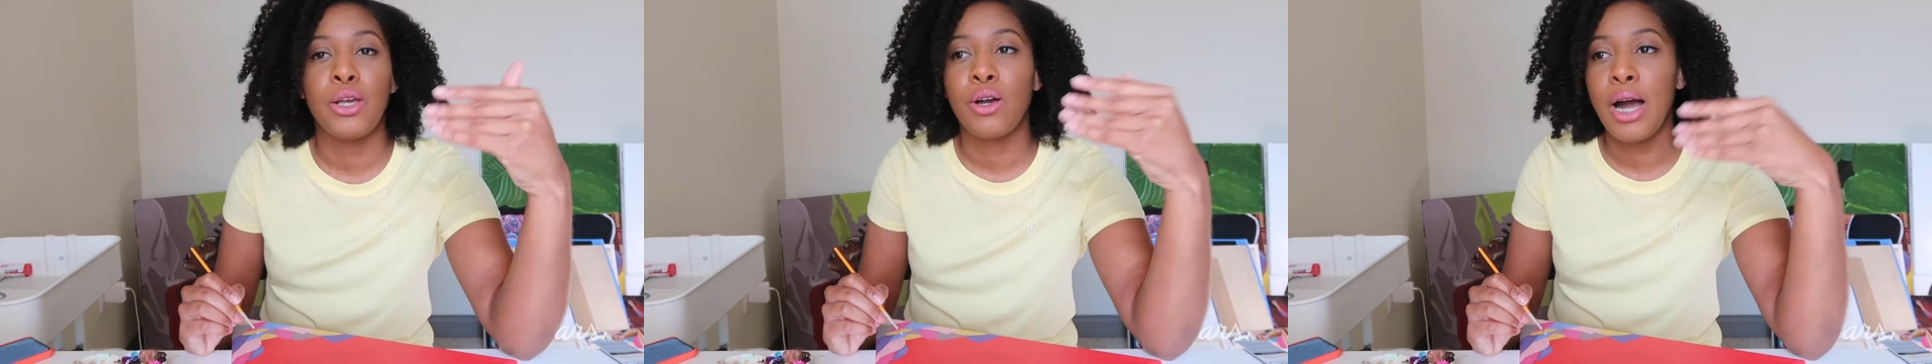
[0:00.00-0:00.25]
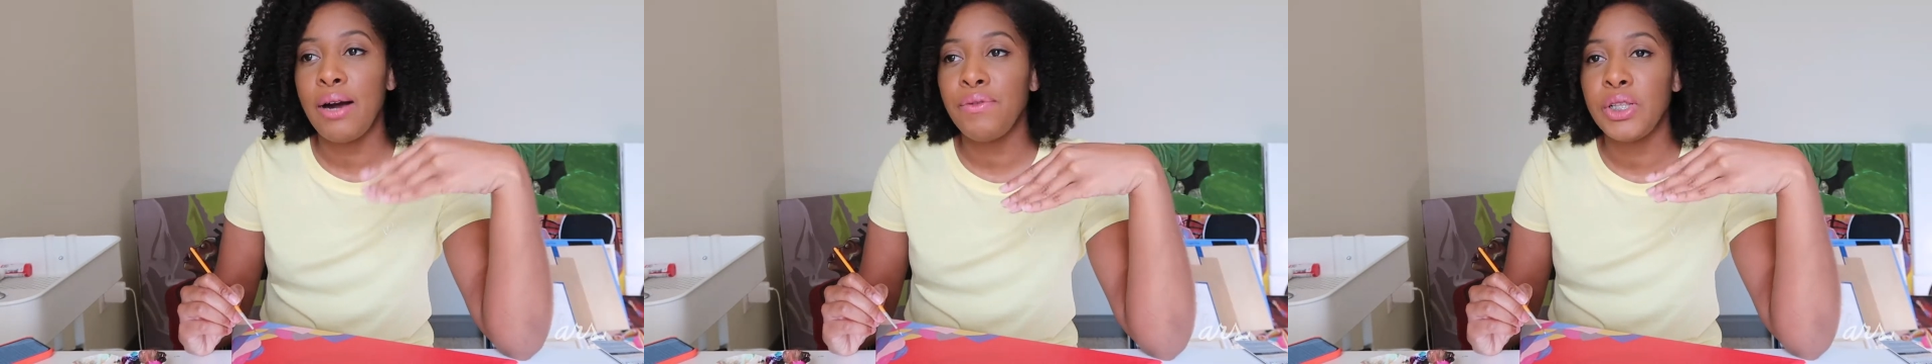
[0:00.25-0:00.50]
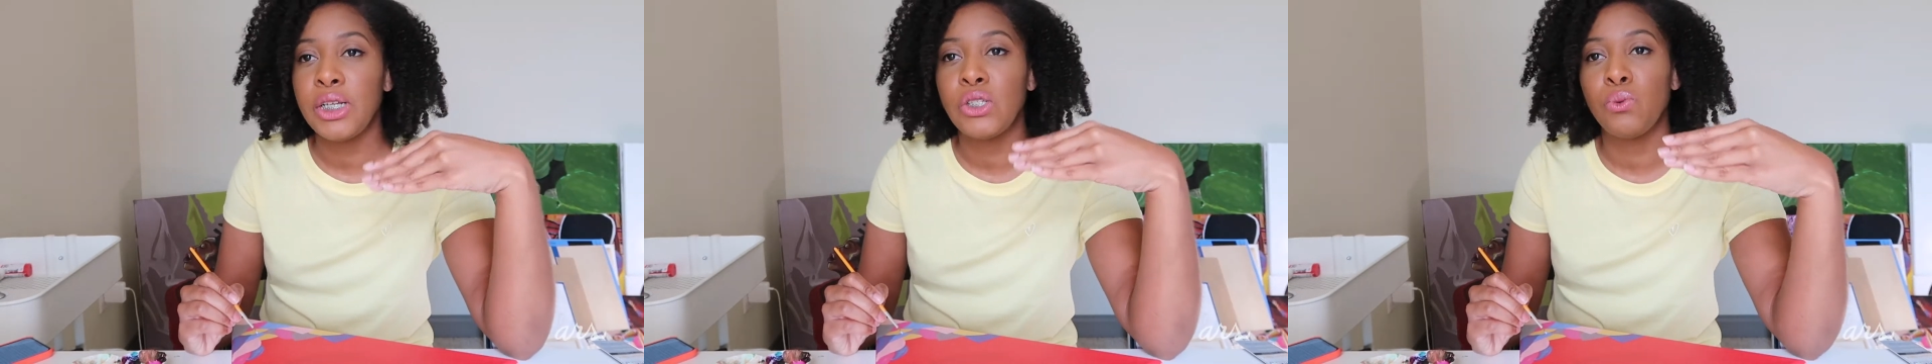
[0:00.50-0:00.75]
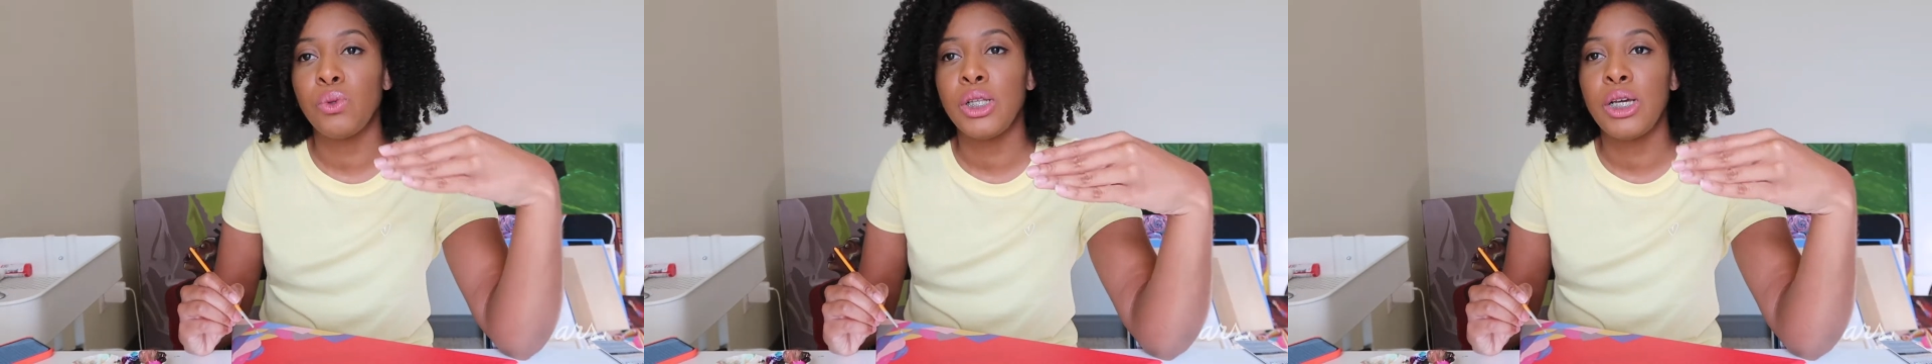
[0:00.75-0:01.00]
Your confidence
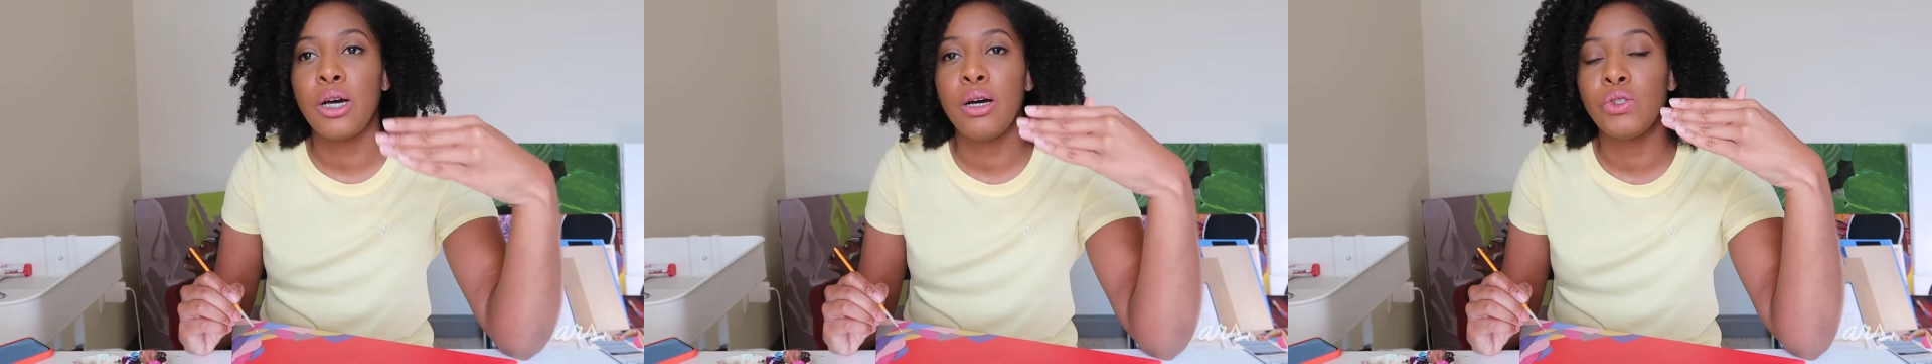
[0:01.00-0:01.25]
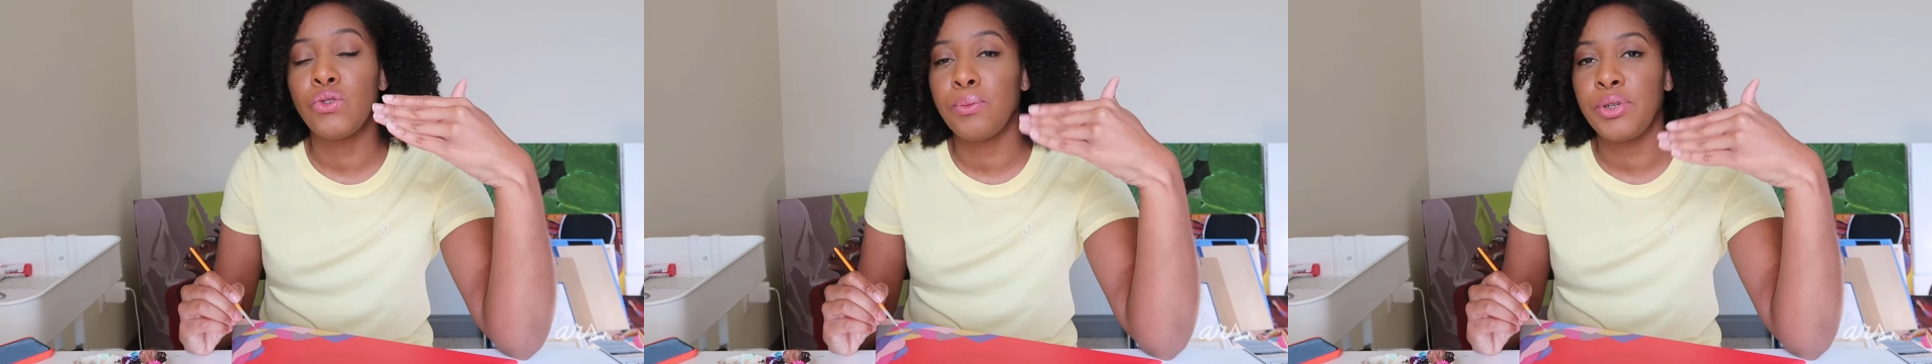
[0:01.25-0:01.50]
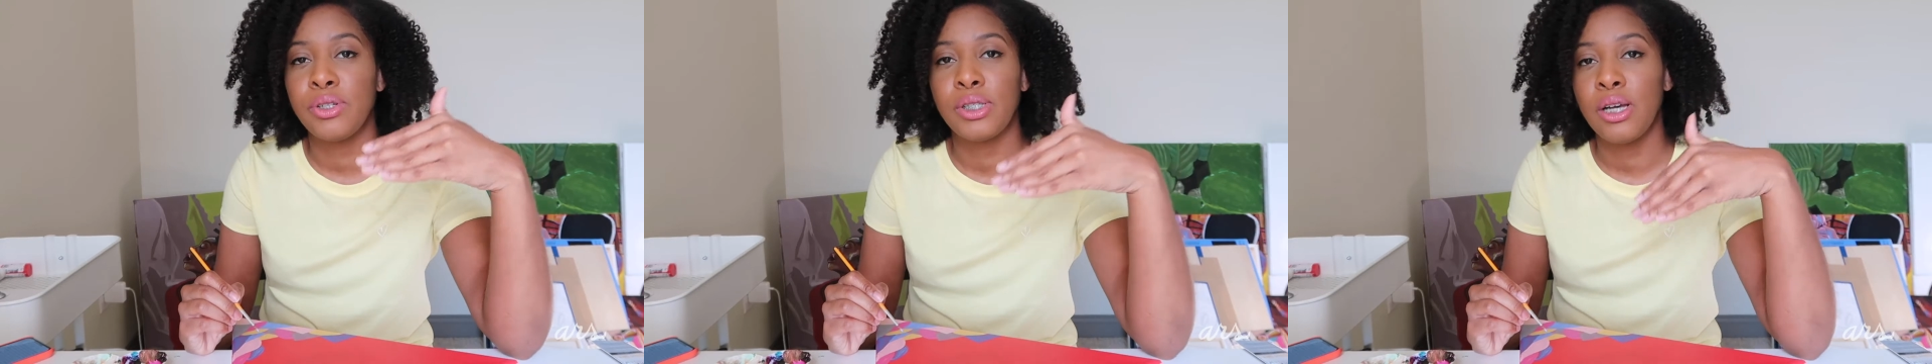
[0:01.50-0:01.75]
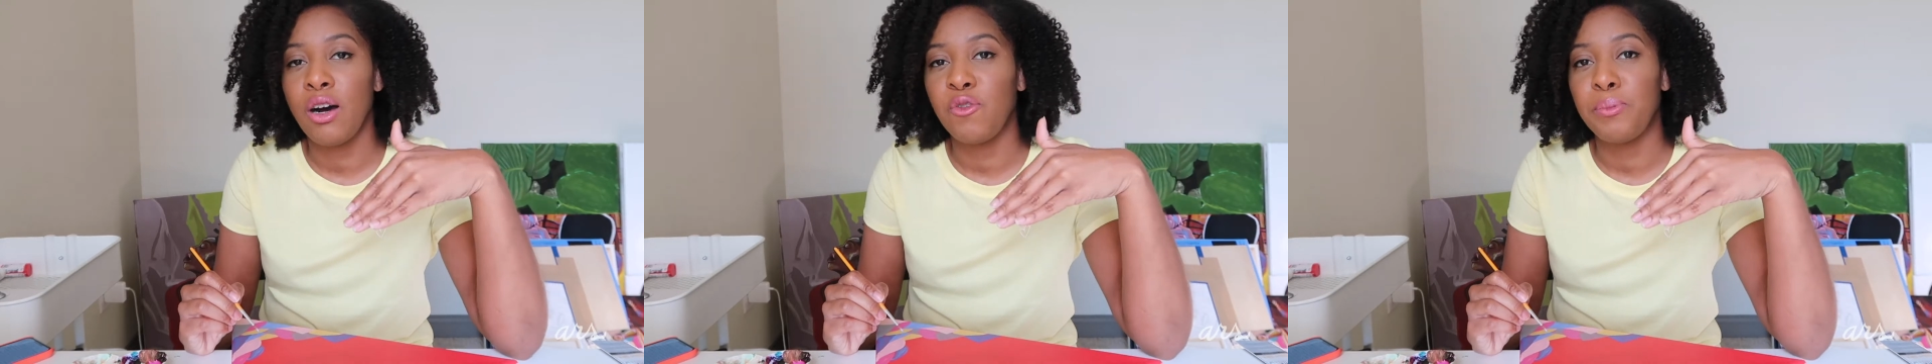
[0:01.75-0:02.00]
really comes from
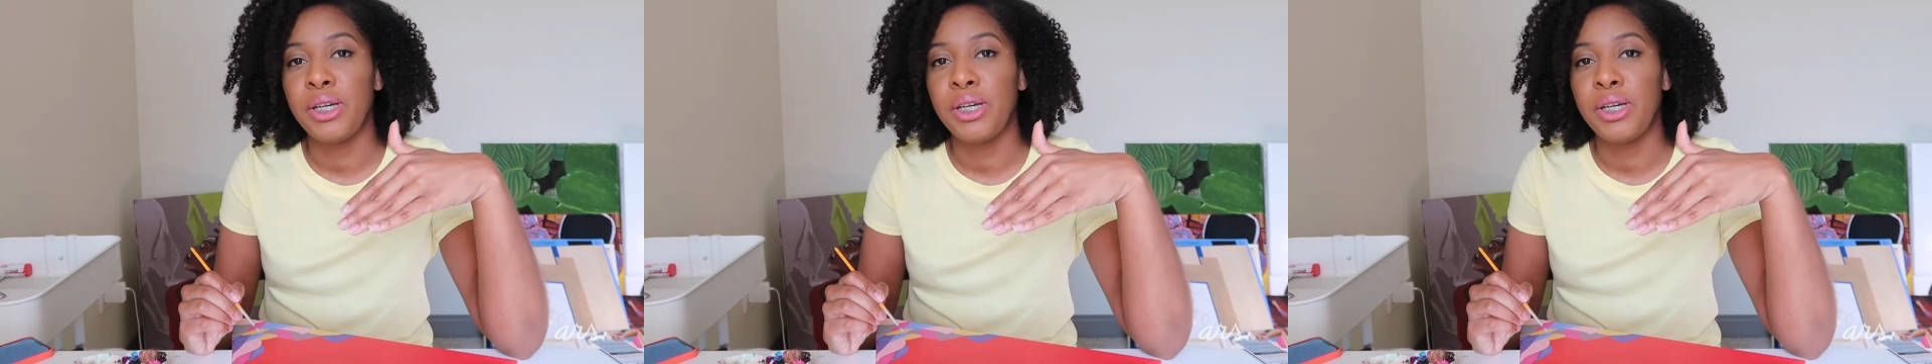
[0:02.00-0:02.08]
yourself,